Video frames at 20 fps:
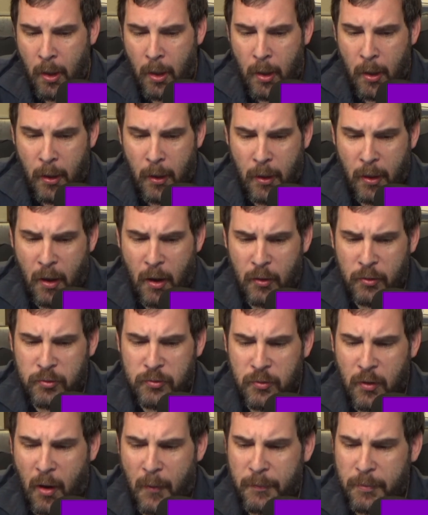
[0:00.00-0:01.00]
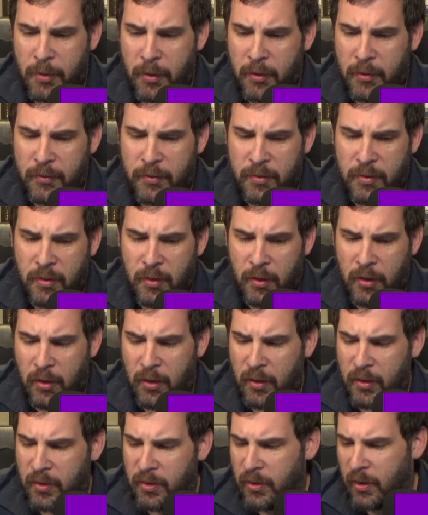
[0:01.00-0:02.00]
and I'll drop this
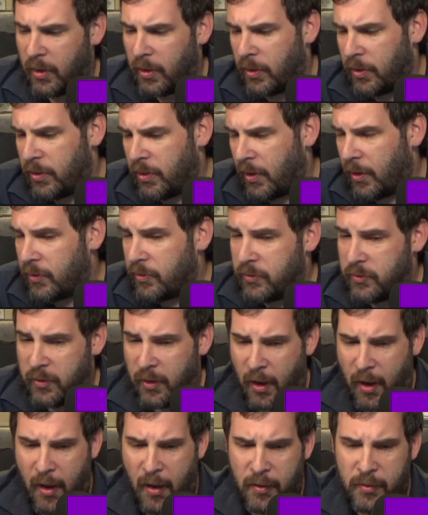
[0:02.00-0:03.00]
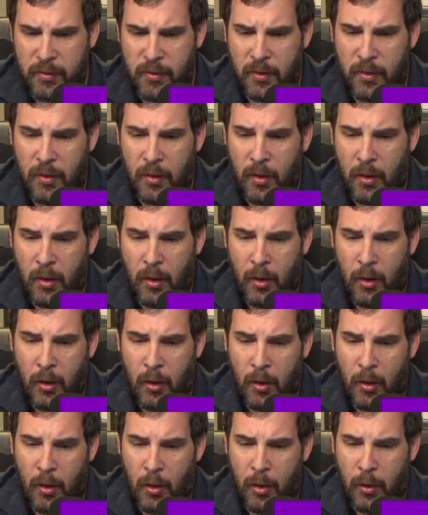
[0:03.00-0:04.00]
in the chat.
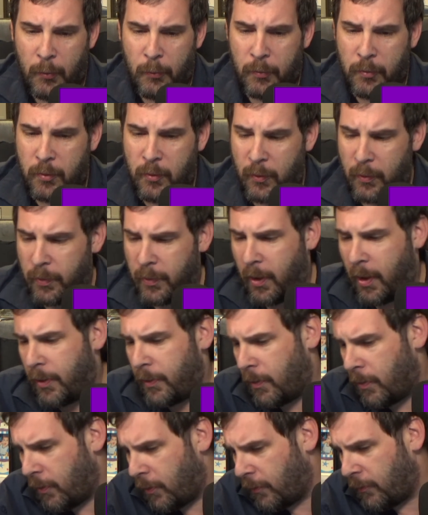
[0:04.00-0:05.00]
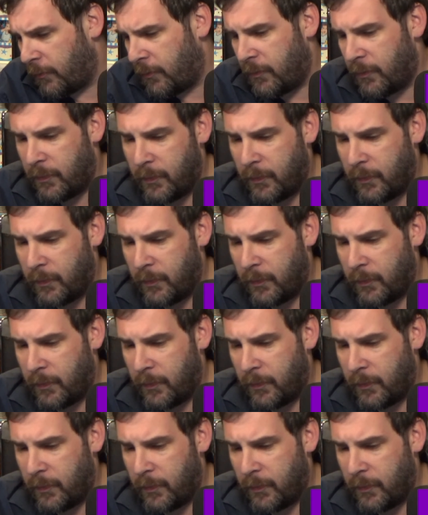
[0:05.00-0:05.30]
Let me turn that off,